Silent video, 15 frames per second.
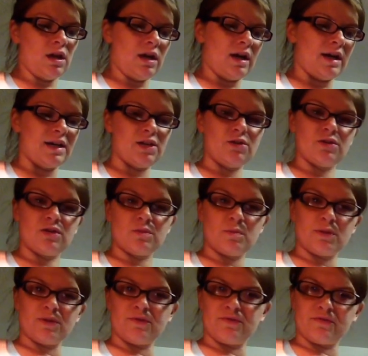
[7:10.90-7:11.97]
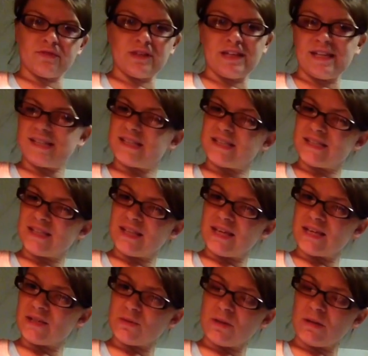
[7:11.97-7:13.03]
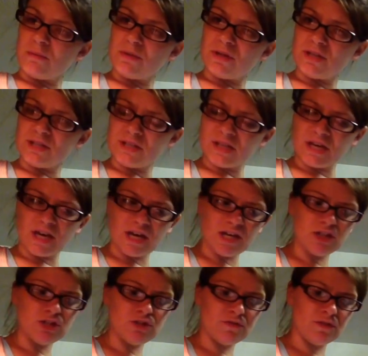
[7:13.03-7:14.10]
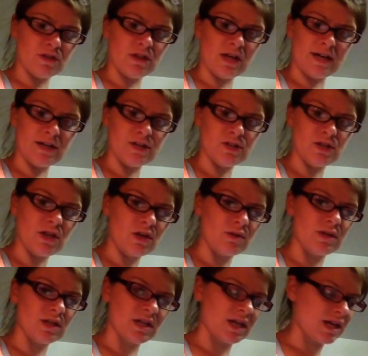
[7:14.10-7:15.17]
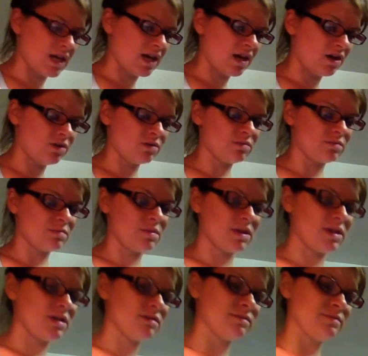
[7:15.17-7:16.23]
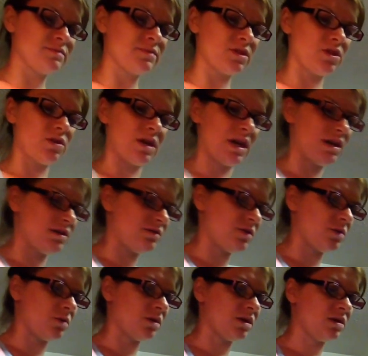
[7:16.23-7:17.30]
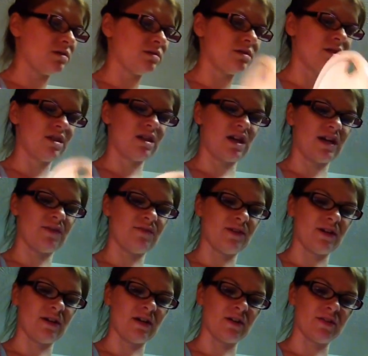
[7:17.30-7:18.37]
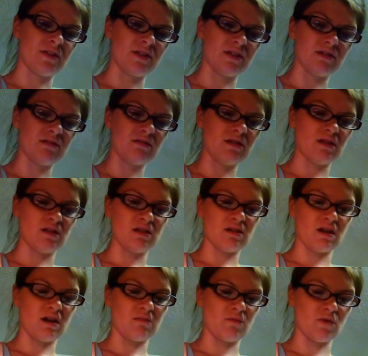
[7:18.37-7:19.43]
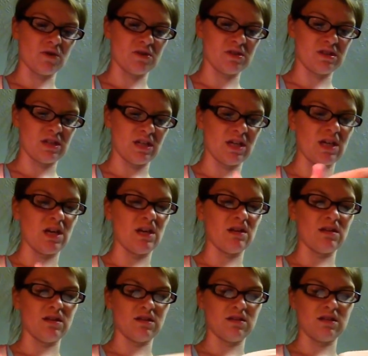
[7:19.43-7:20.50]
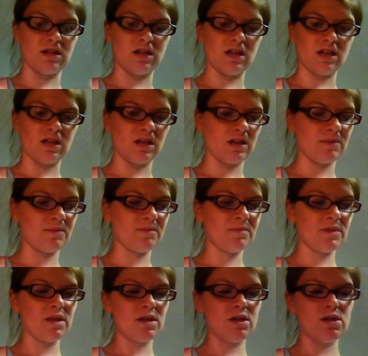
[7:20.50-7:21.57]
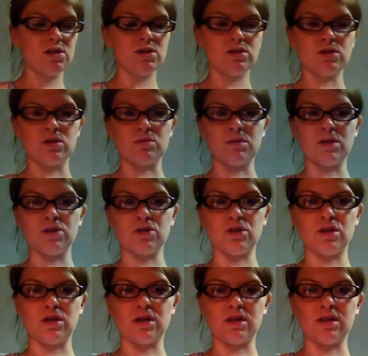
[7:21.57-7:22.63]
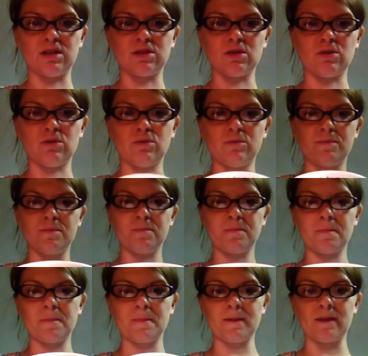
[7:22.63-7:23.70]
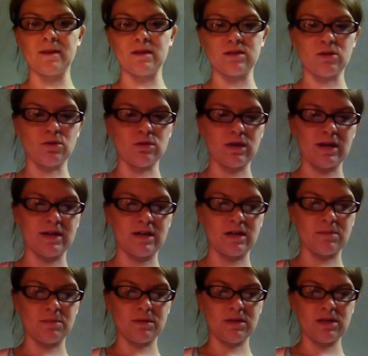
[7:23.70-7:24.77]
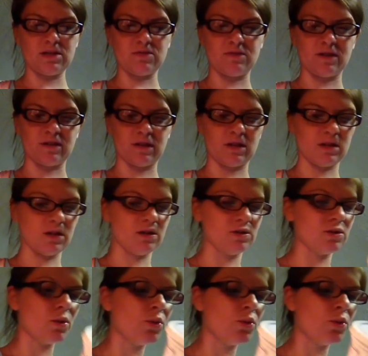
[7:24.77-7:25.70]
I used to put fleece in these when I put it in the cage for the gliders to go in and hang out, but you can if you want. I found out that it got more stinky than anything. So make sure you got this hole and this hole lined up at least fairly close.